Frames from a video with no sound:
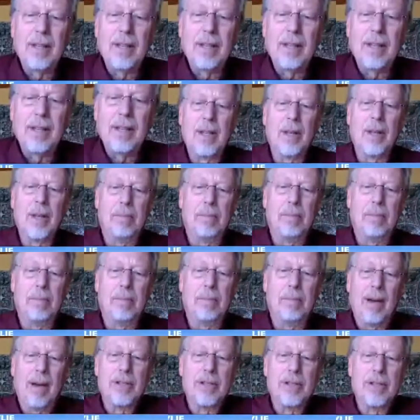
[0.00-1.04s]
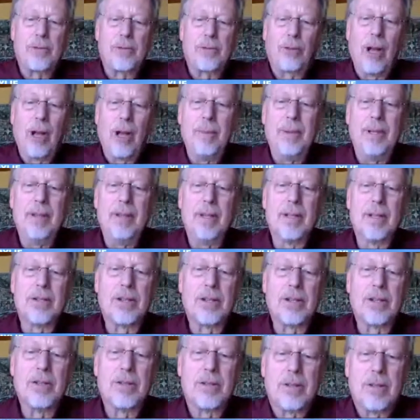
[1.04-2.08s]
the way that Bev is framing
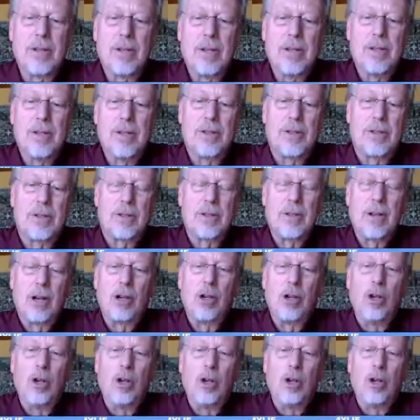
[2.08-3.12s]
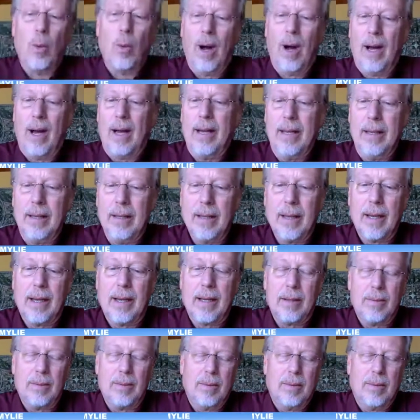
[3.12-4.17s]
this is a good way,
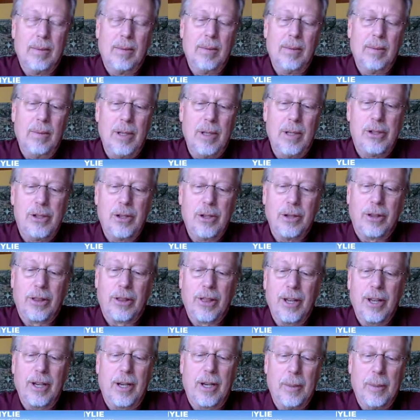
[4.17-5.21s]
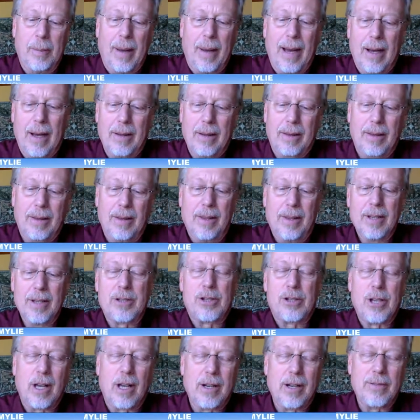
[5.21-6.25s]
that we should think about
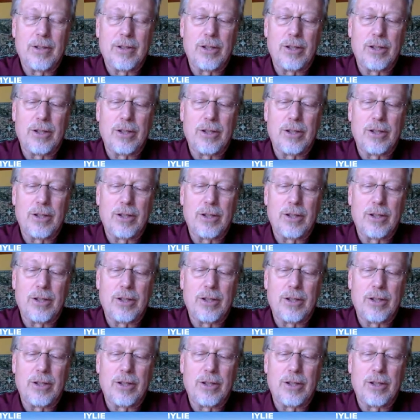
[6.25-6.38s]
this set of